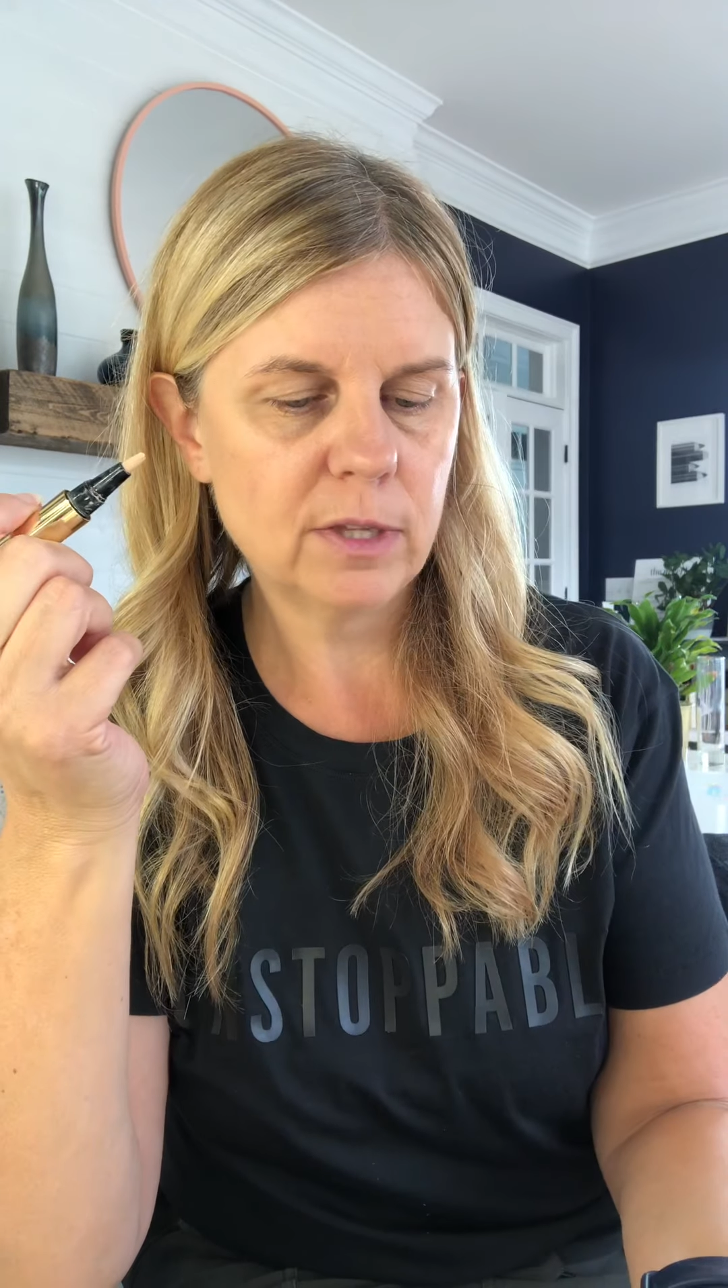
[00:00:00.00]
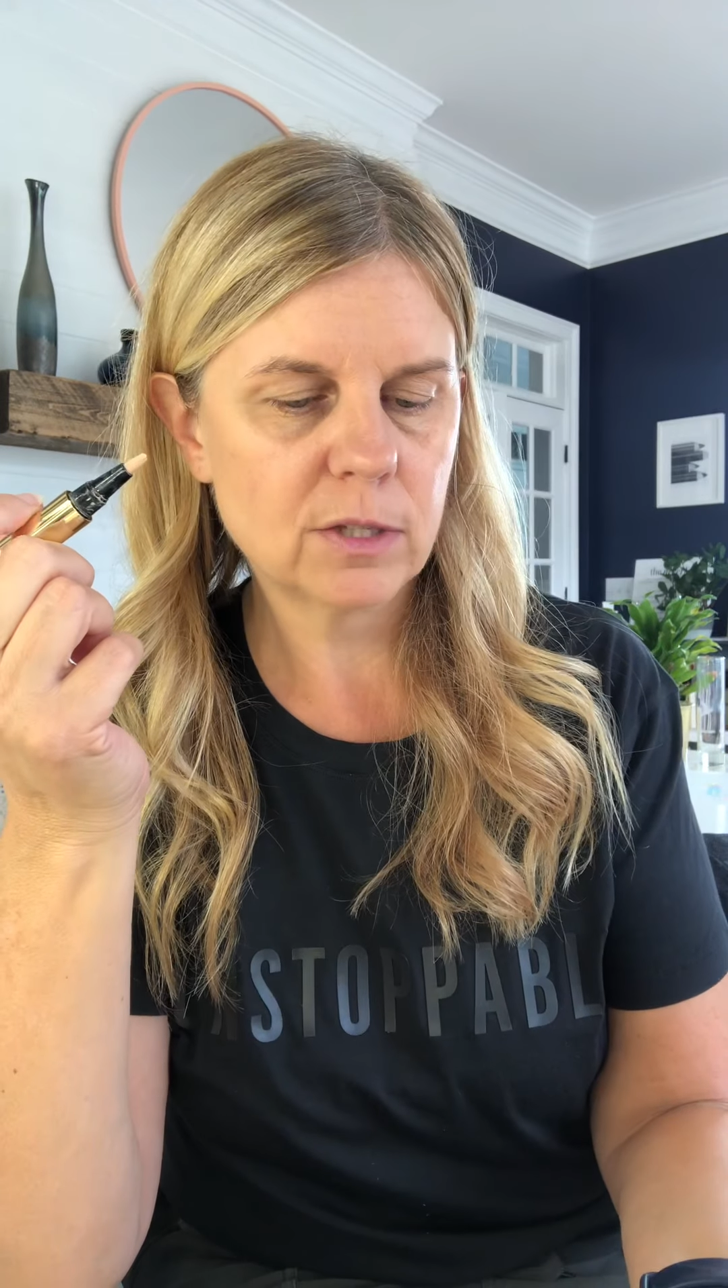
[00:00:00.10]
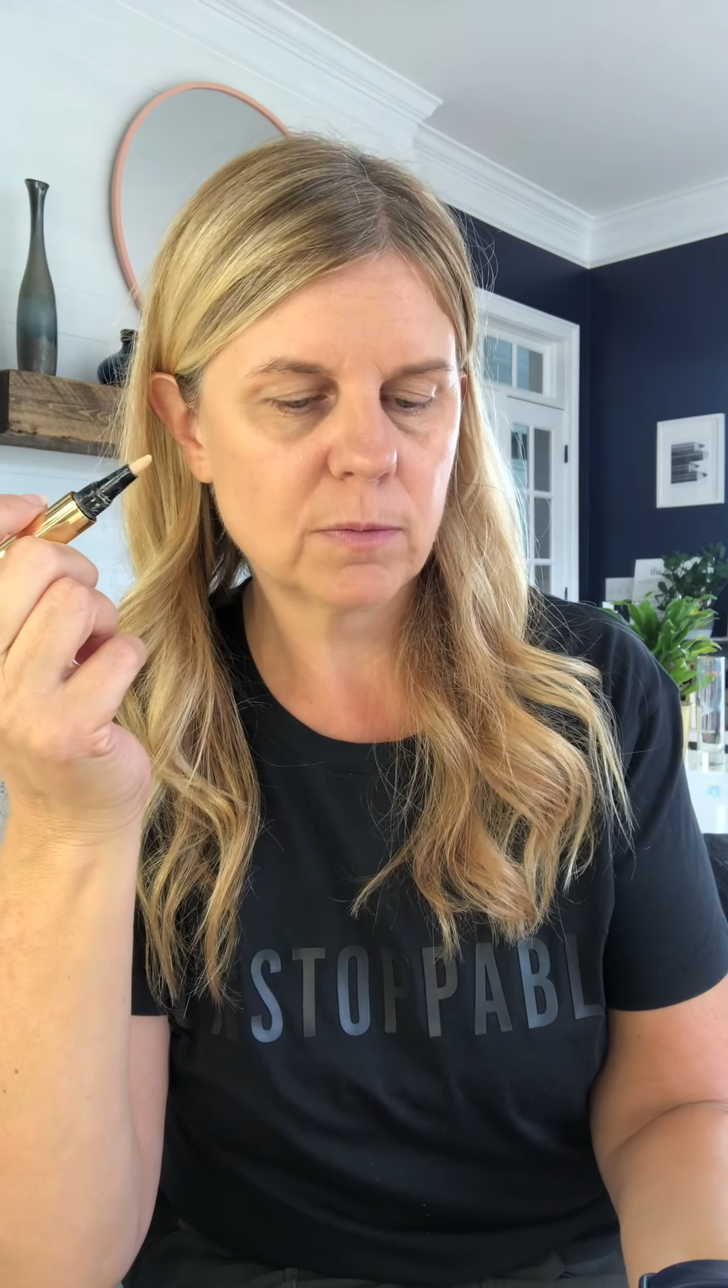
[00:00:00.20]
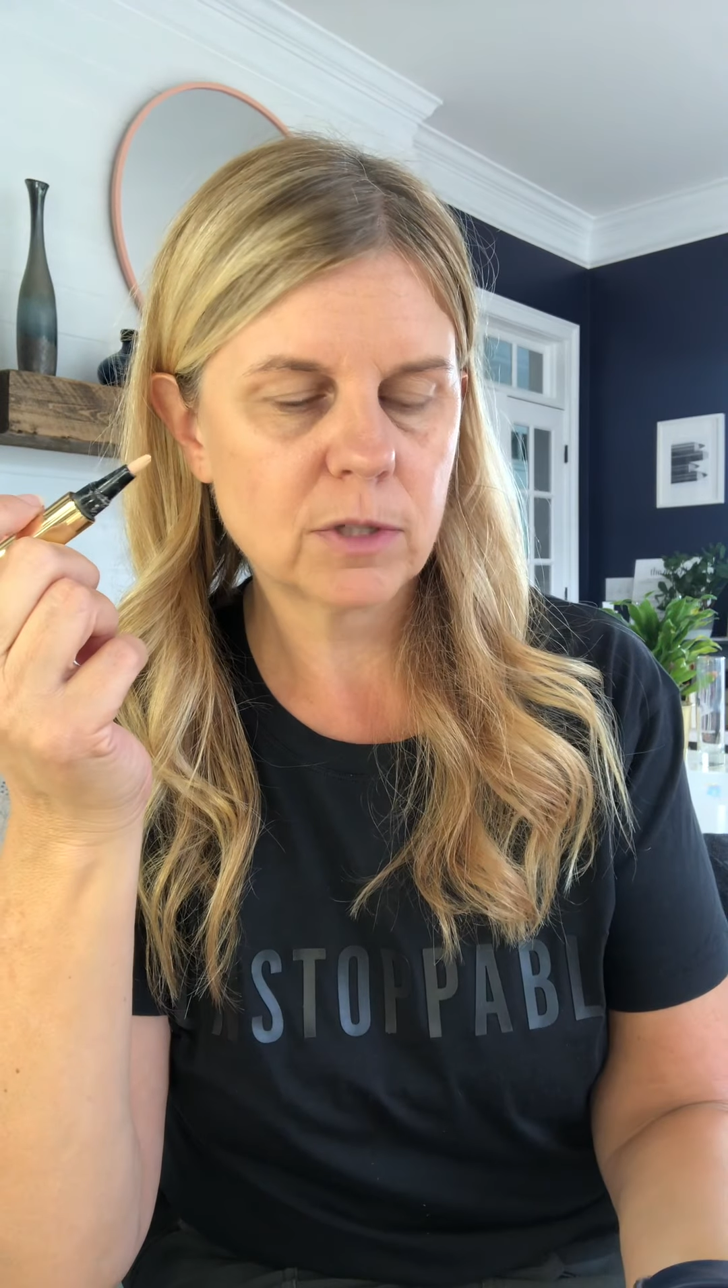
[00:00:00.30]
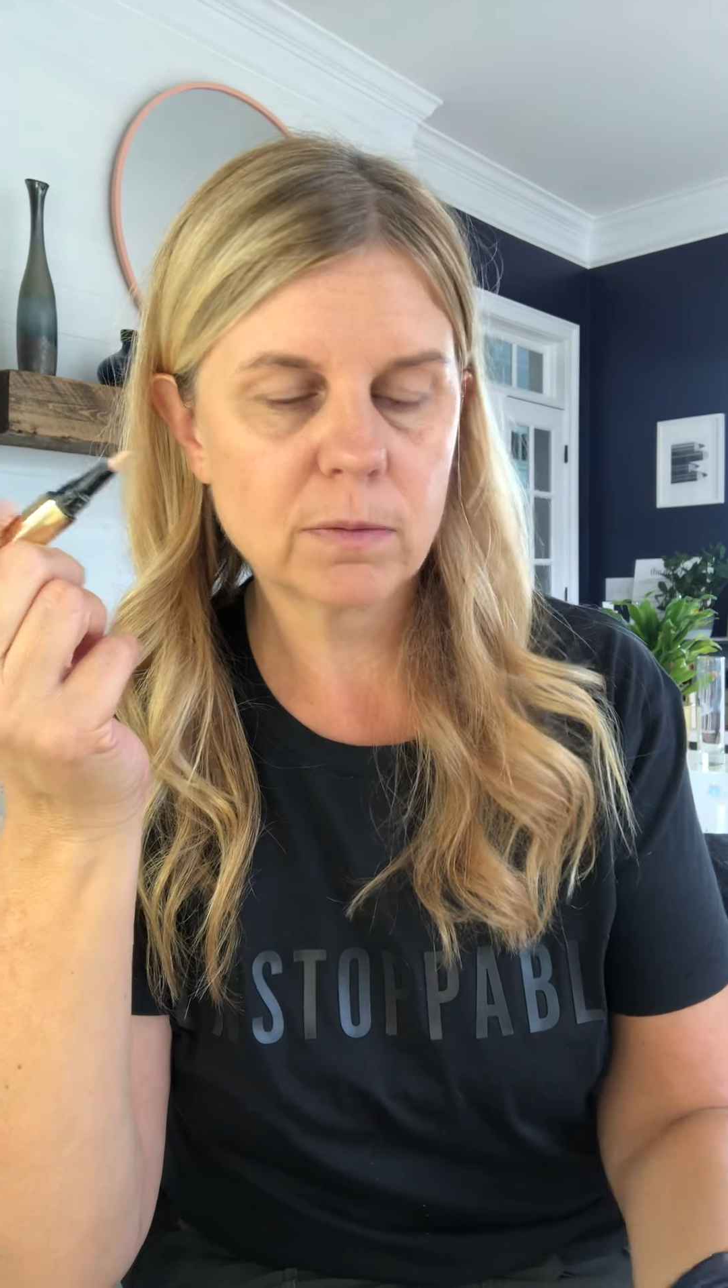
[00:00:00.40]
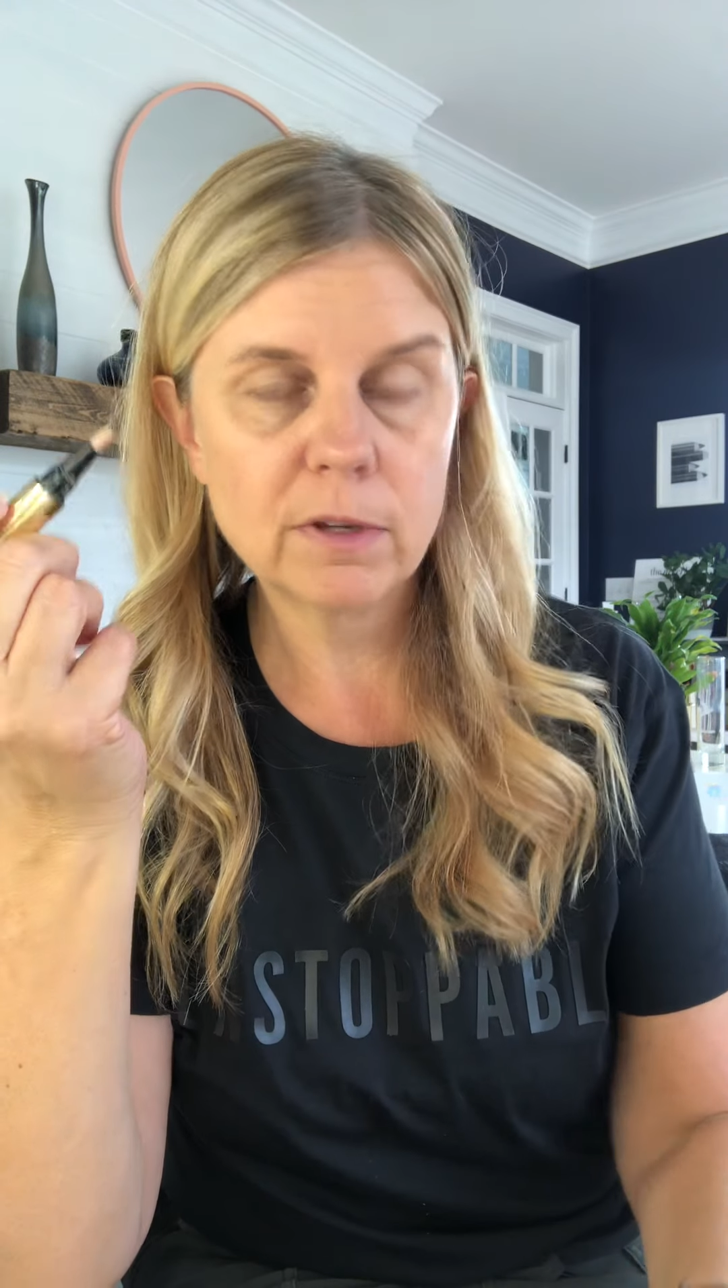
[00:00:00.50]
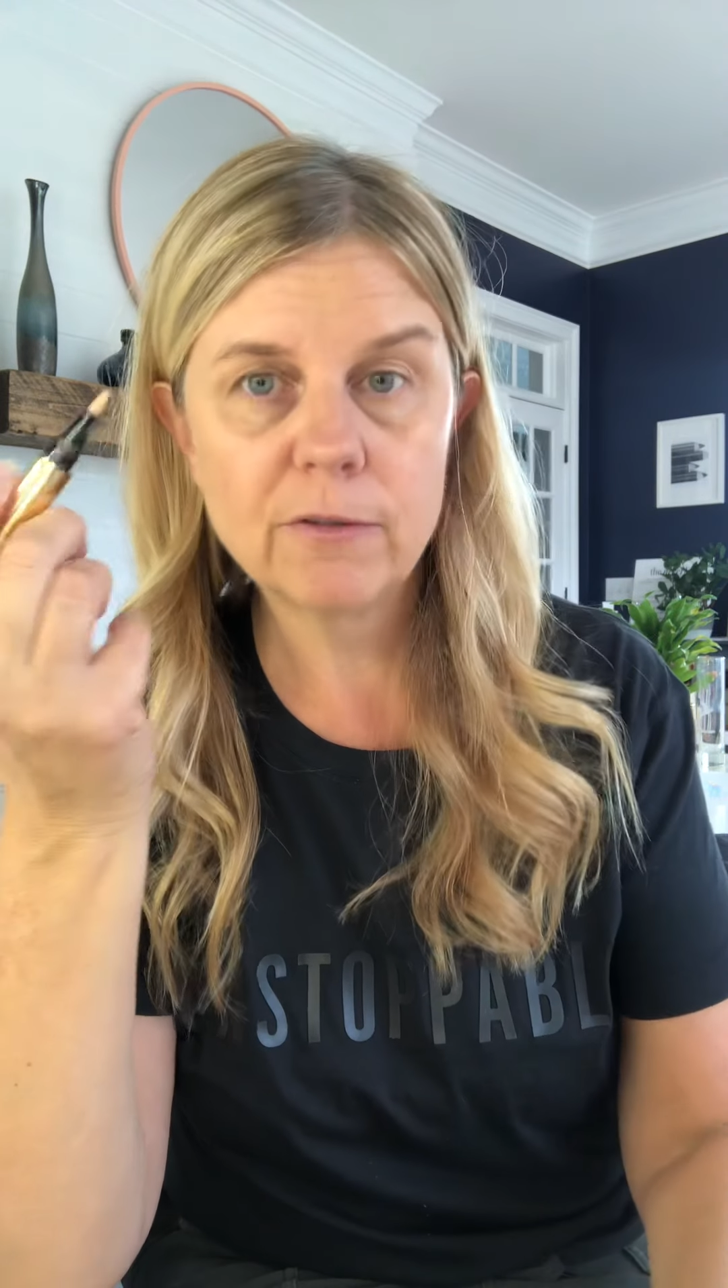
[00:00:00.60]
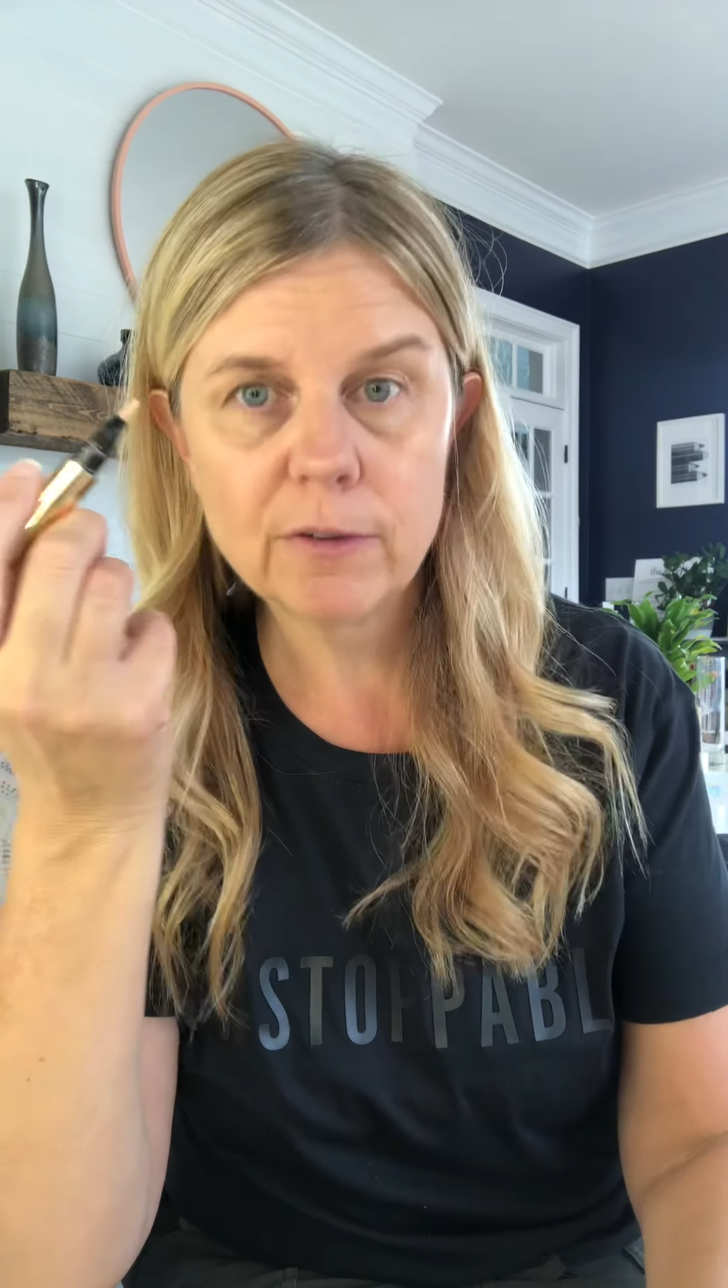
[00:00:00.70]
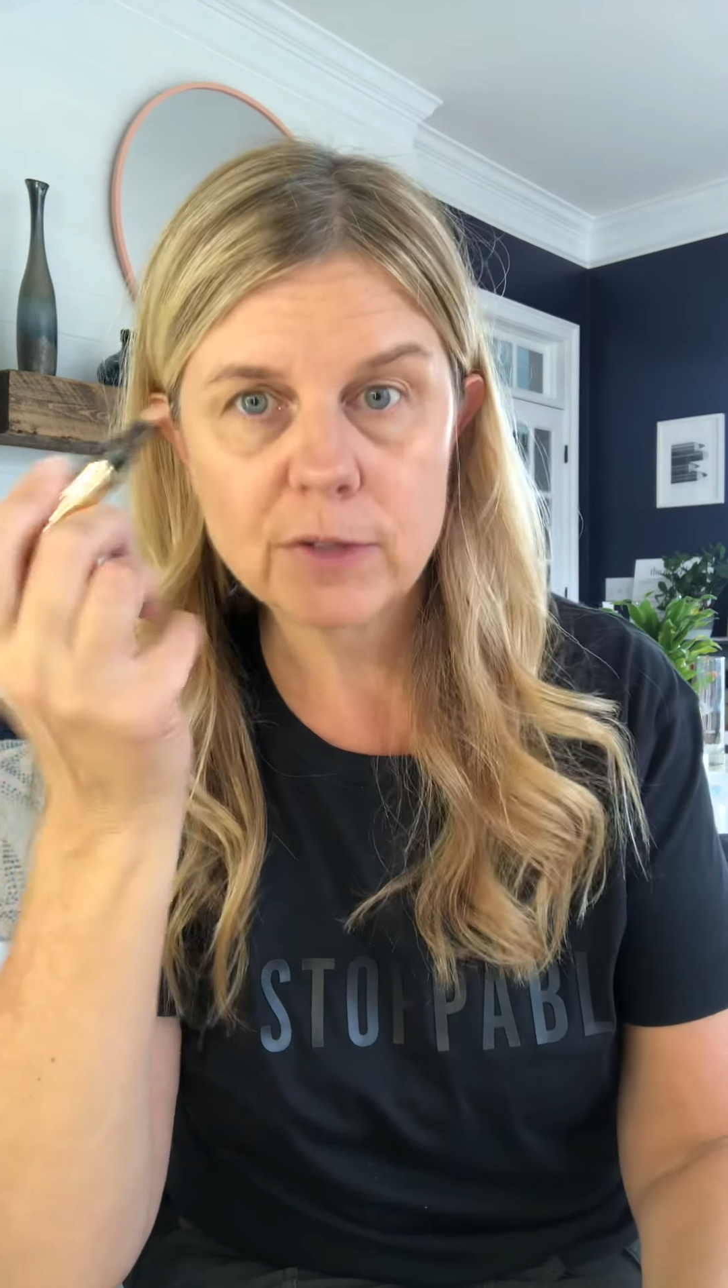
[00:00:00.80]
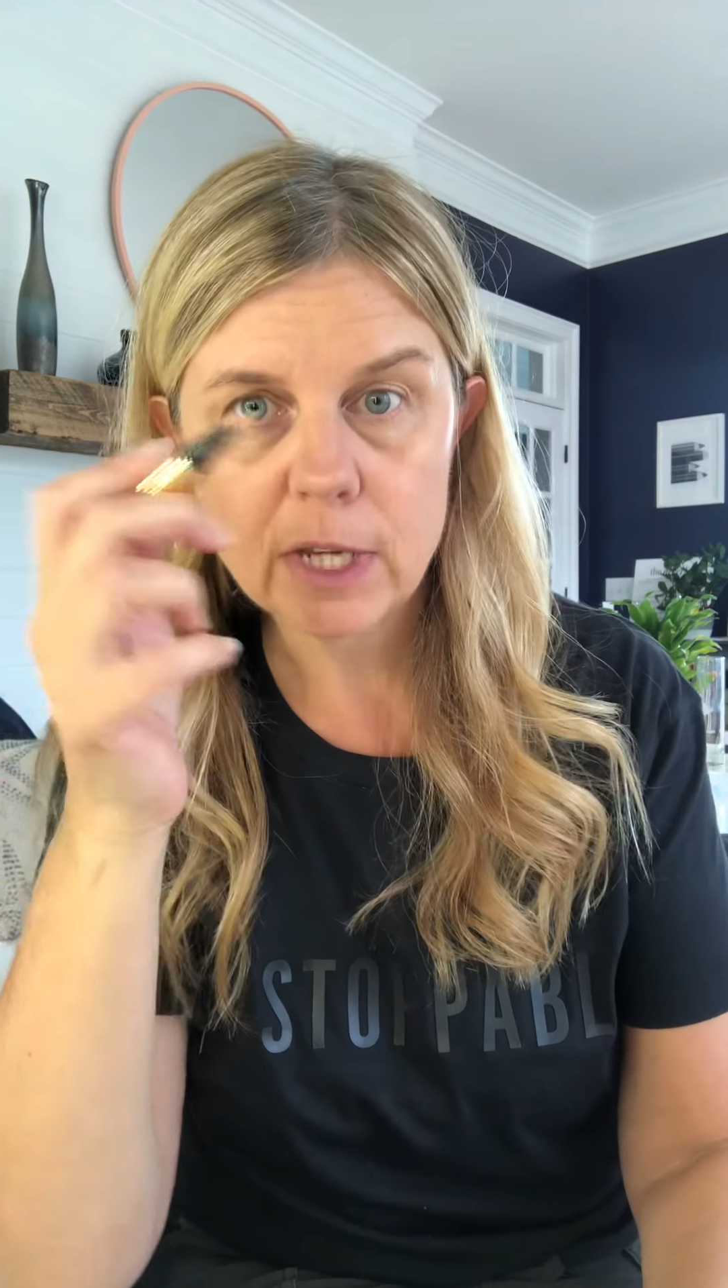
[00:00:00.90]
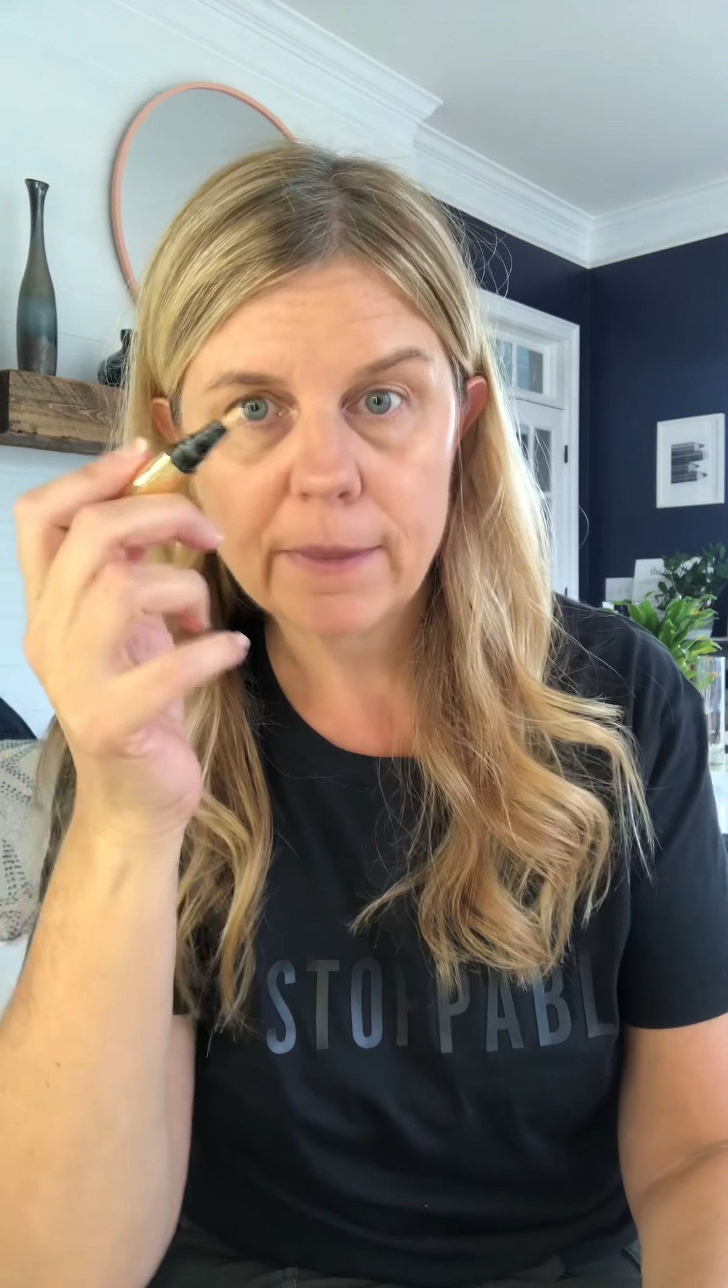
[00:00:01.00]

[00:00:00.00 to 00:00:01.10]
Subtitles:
this was 350,